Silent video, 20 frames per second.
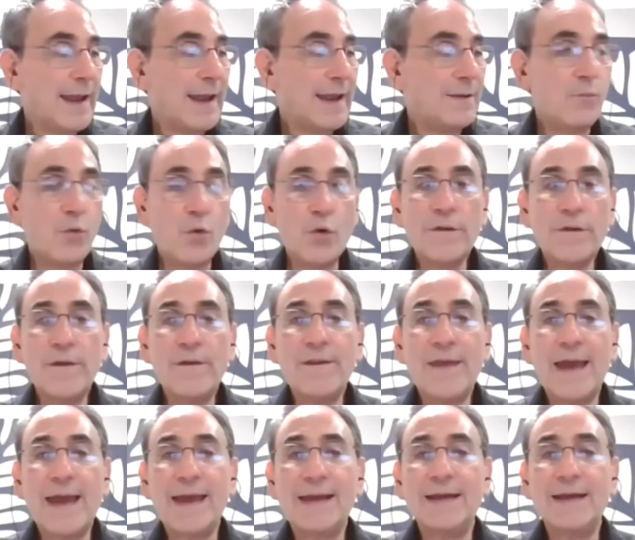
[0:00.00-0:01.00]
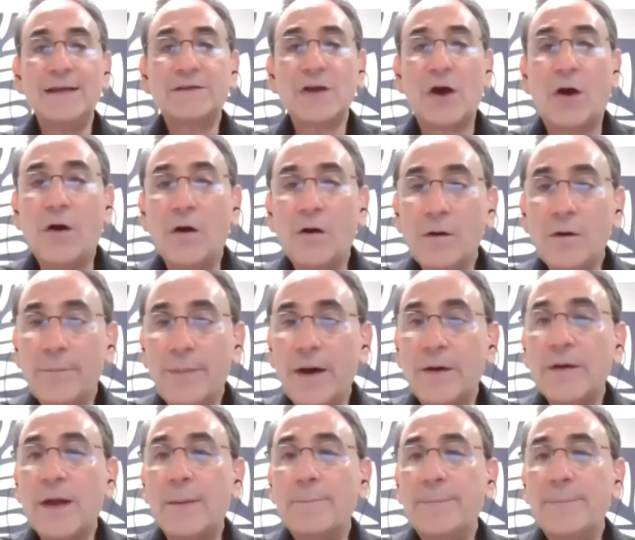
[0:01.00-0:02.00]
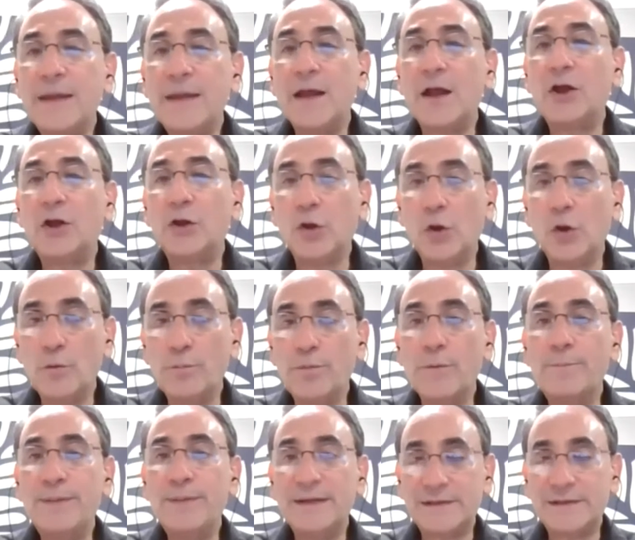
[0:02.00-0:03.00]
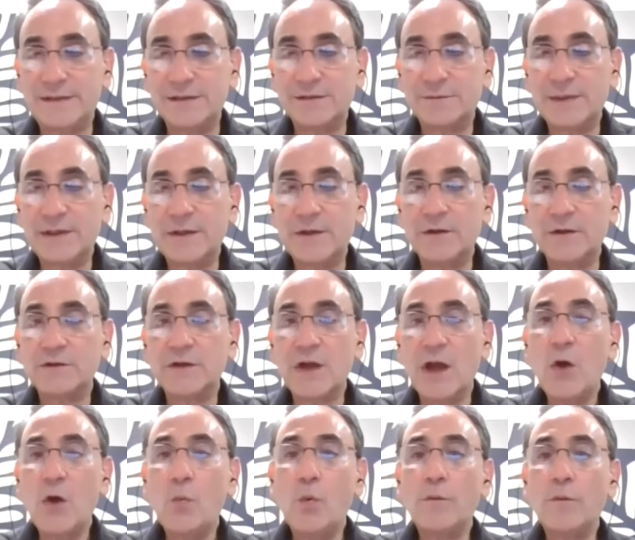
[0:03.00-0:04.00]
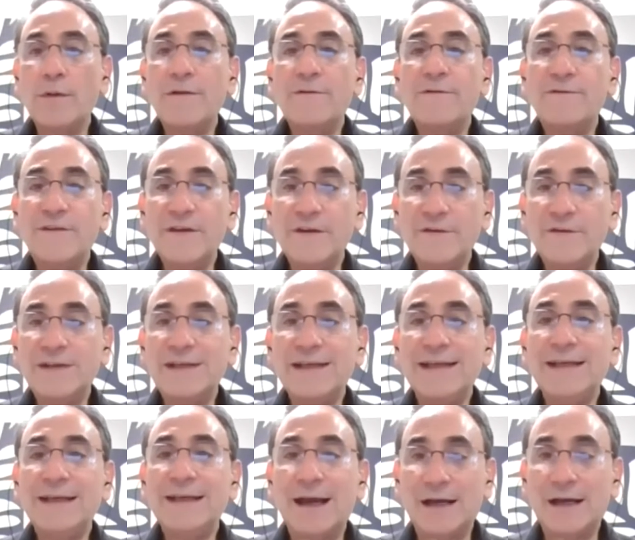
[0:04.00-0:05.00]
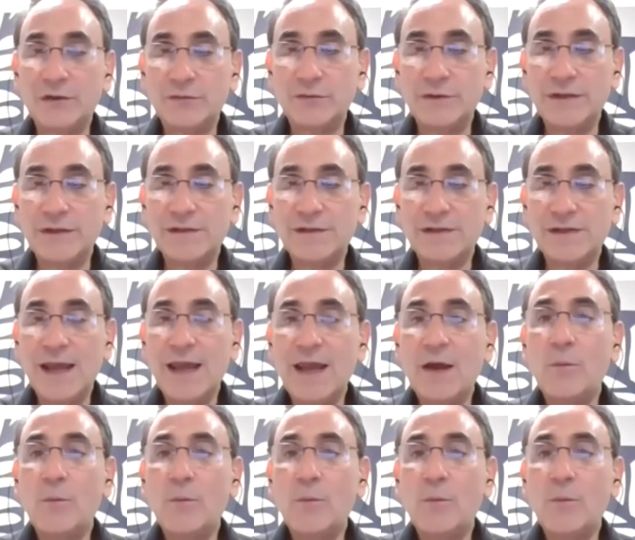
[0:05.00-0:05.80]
And more than that, it's all about being a global business because we're in 15 countries.